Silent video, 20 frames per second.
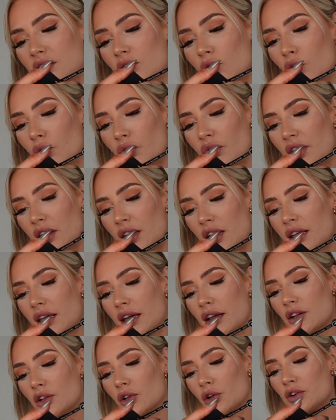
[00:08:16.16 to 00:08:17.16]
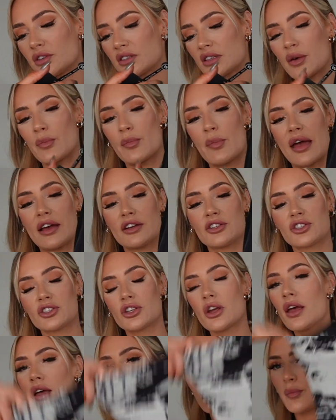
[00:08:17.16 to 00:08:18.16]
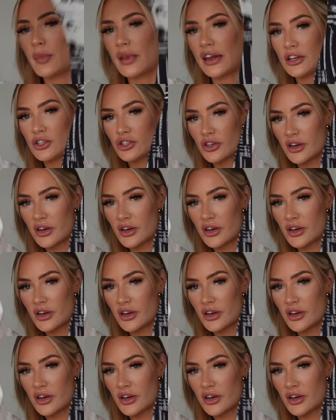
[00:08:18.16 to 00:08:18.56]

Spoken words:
is called the Get Closer Mesh Mini